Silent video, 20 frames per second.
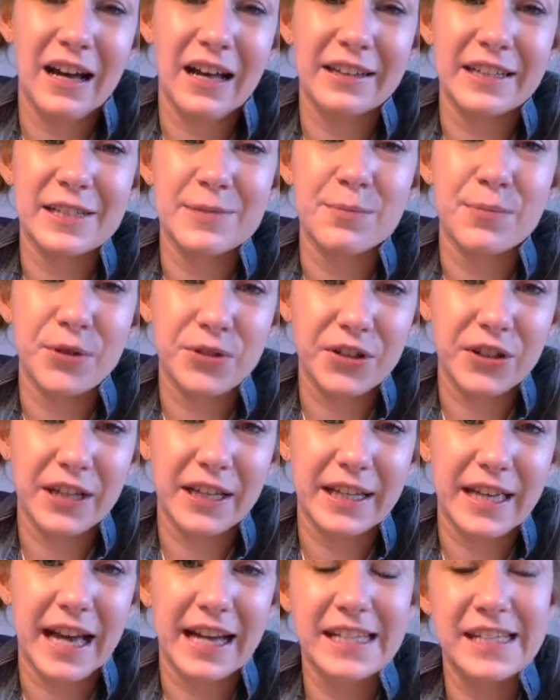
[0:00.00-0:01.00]
this
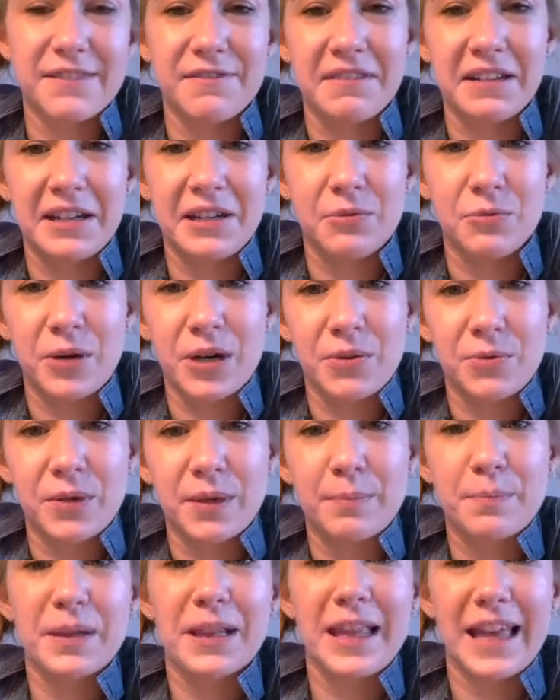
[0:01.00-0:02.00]
modeling activity where we
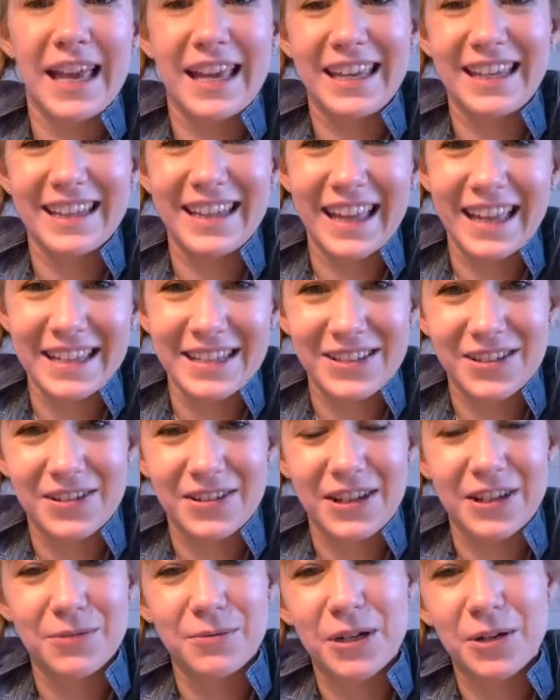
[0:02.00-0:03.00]
play the
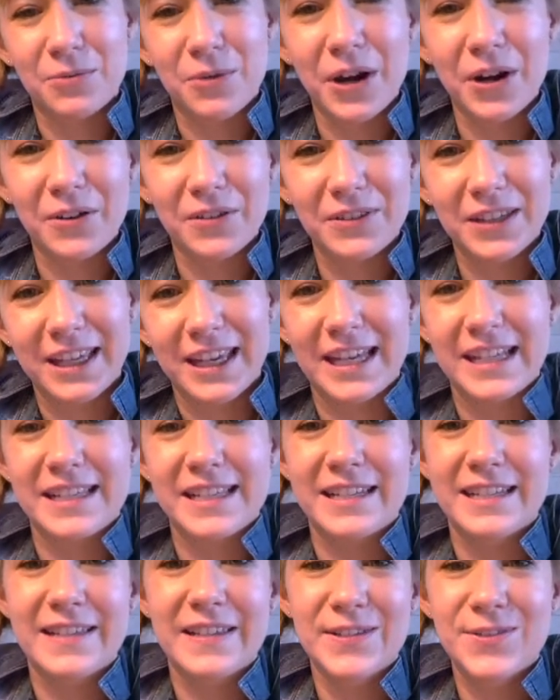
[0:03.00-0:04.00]
internet, where one of the kids
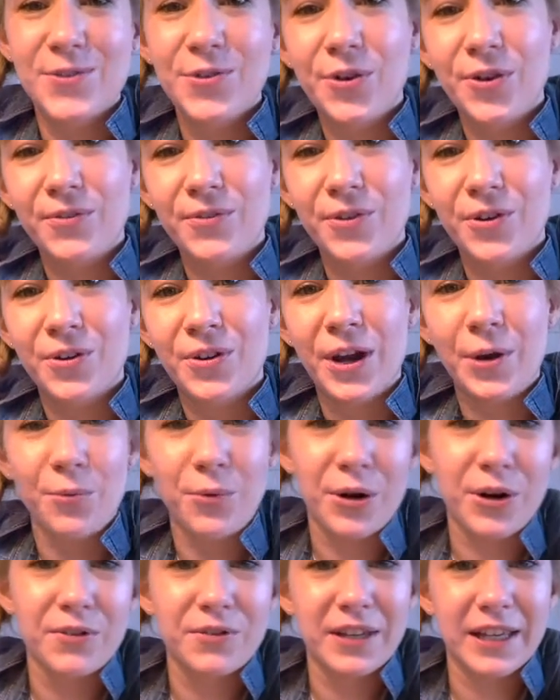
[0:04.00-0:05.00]
is the server and
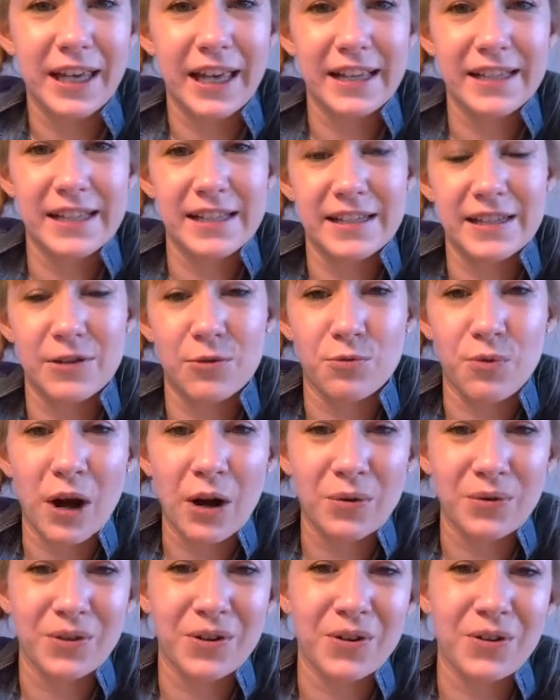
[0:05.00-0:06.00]
one of the kids is the
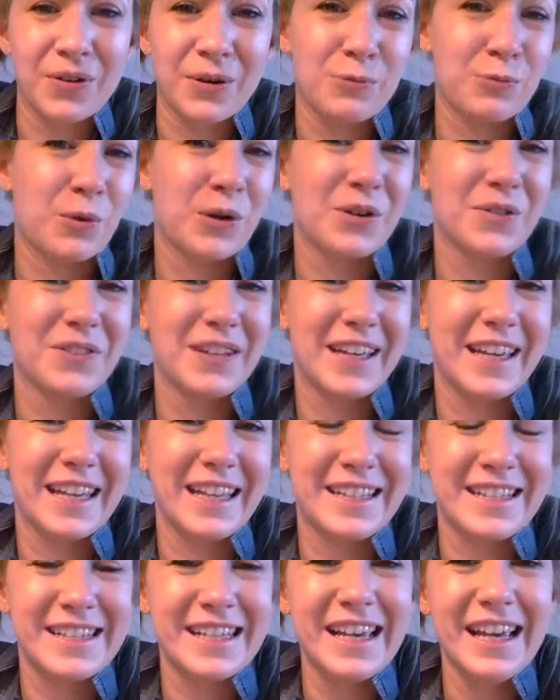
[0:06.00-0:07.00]
router and one of the
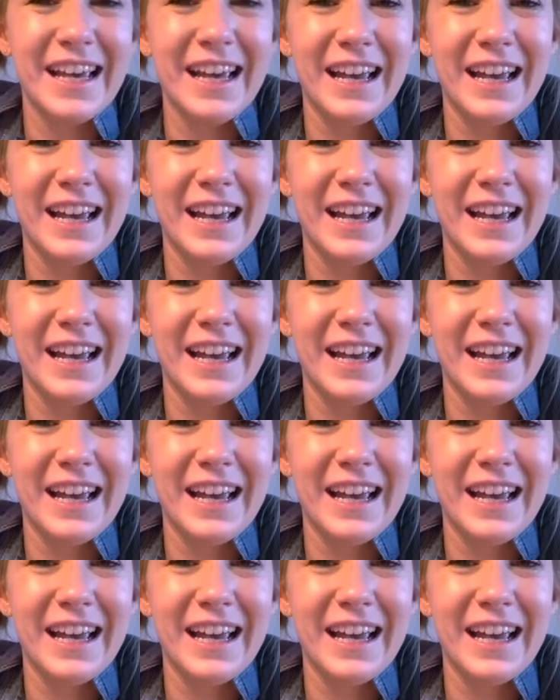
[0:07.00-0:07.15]
kids